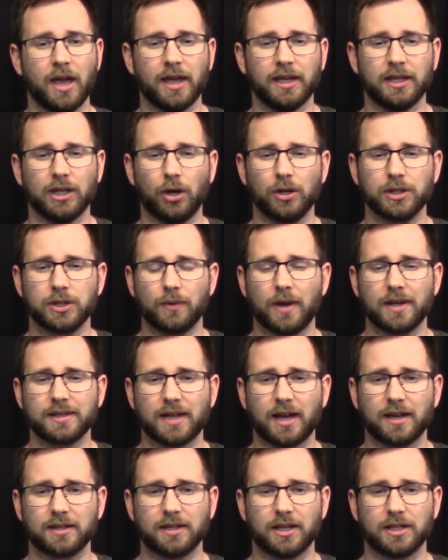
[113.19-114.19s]
He also has
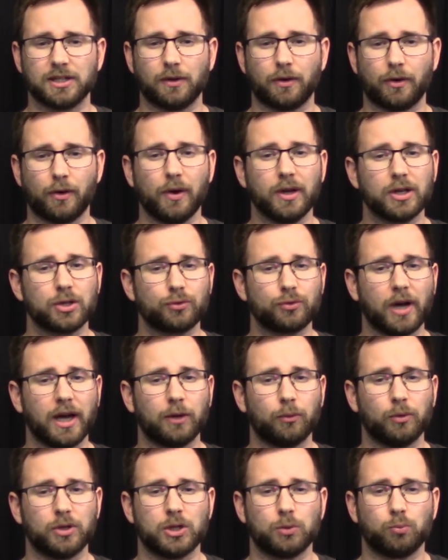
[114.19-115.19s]
access to Heroic Strike,
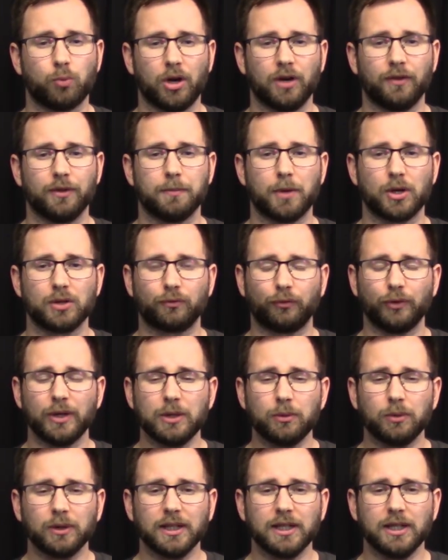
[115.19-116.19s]
which is one of the most
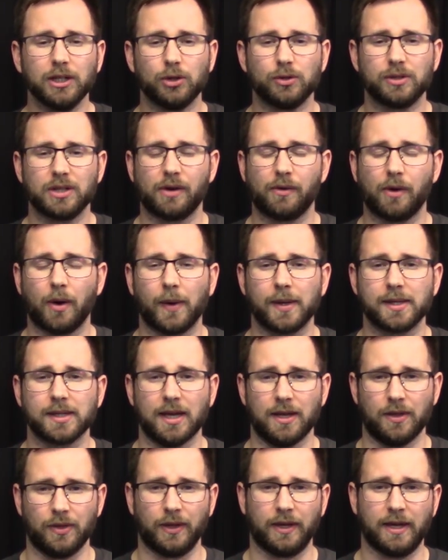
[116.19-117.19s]
frequently used heroics
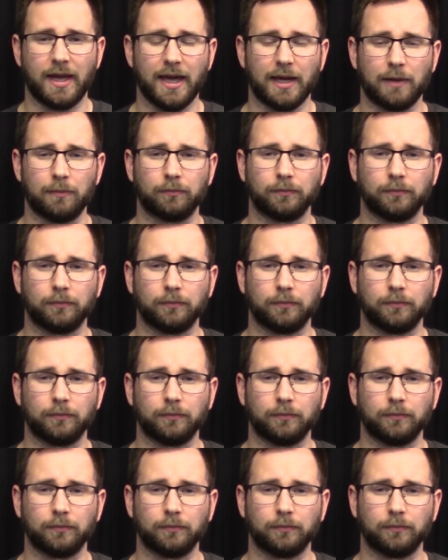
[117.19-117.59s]
in the game.